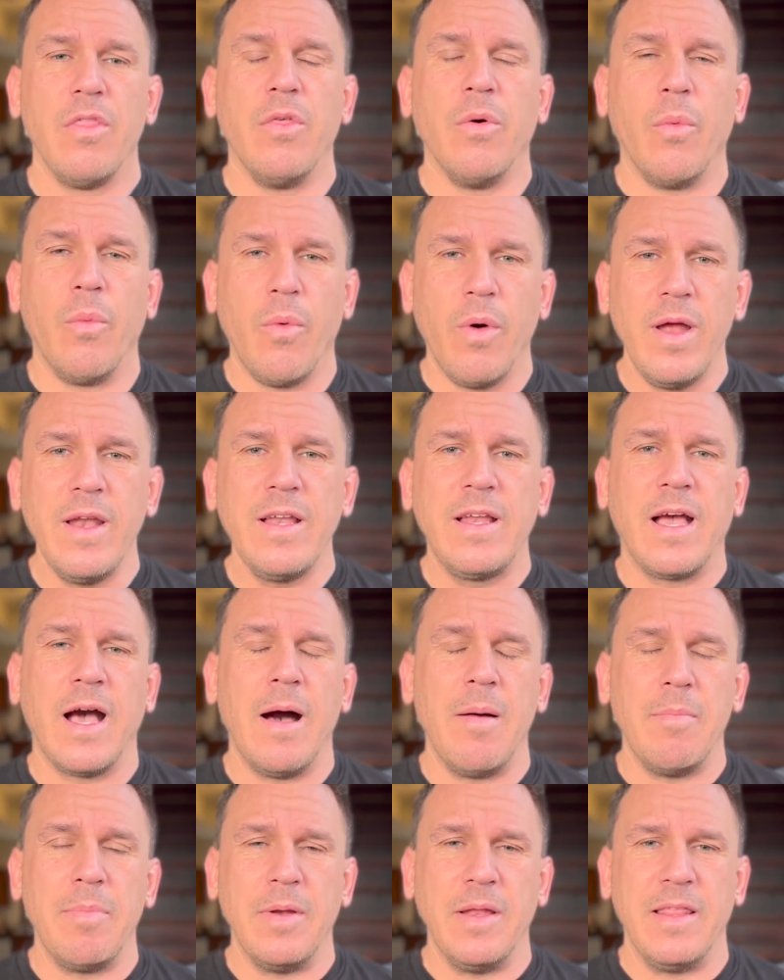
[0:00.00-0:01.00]
The one
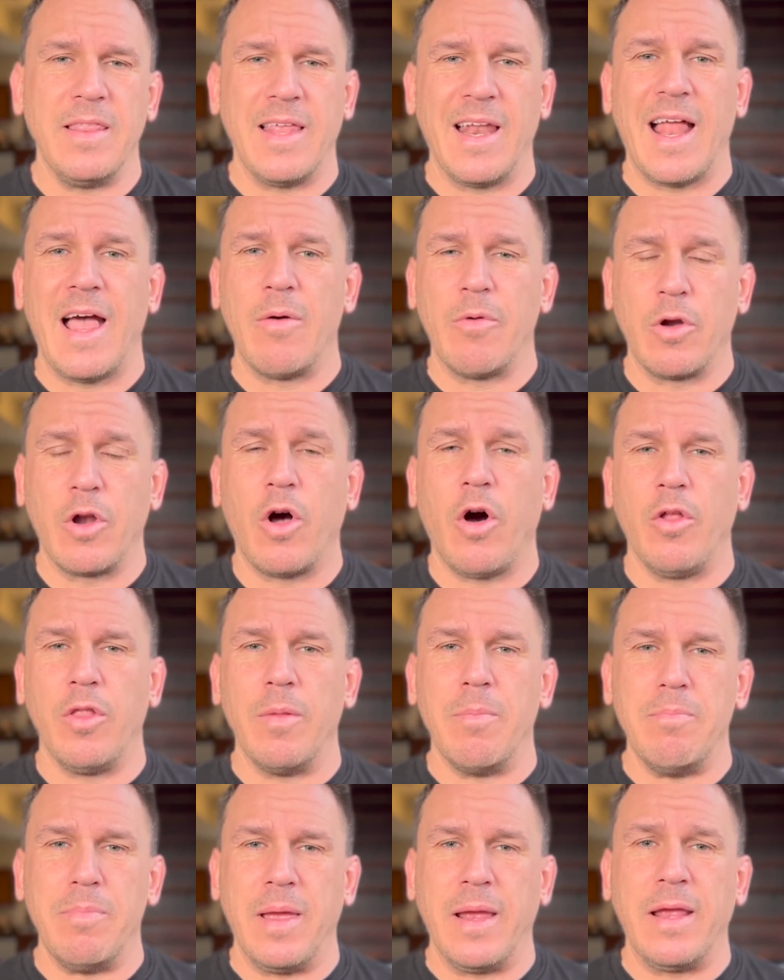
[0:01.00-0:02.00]
company that I would call the
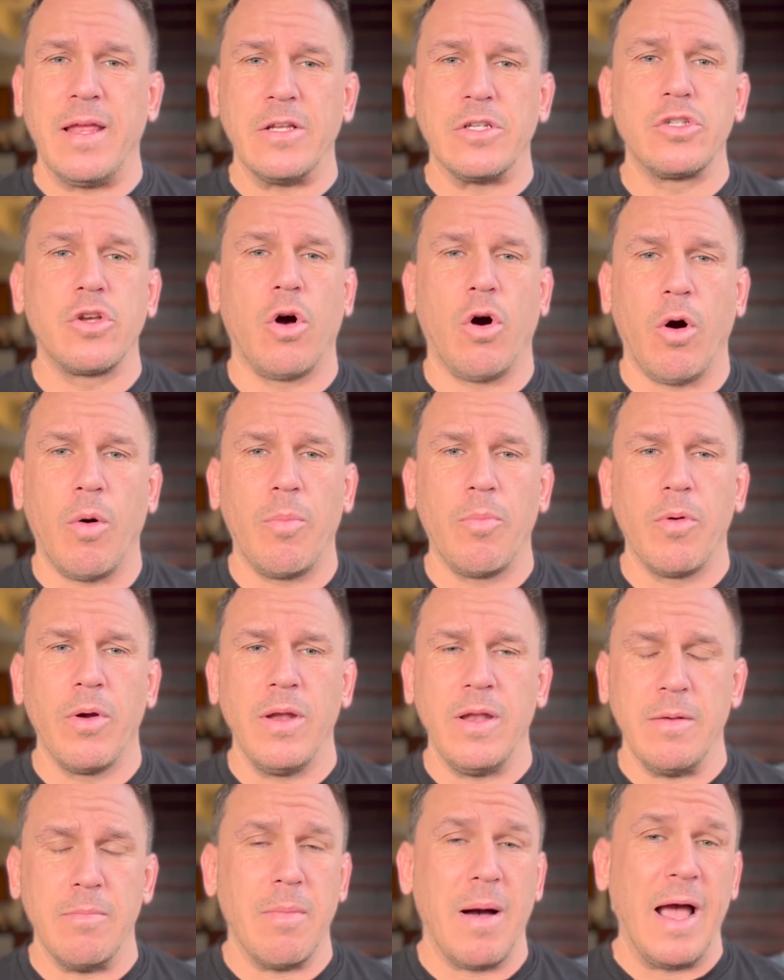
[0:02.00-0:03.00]
biggest
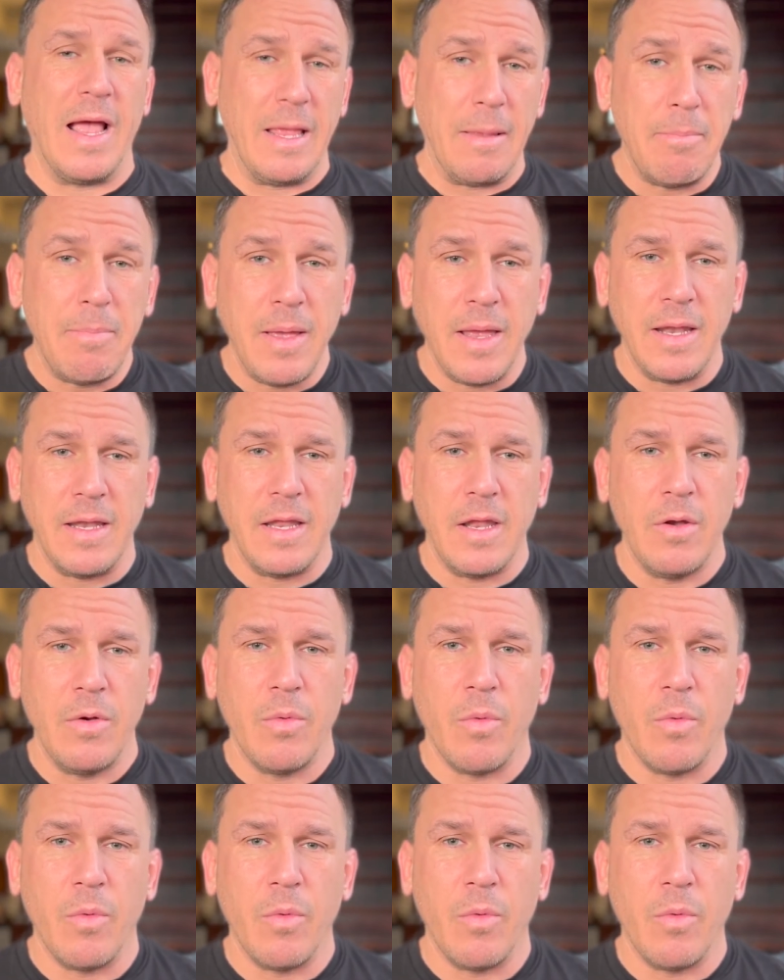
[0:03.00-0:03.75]
culprit, in my opinion,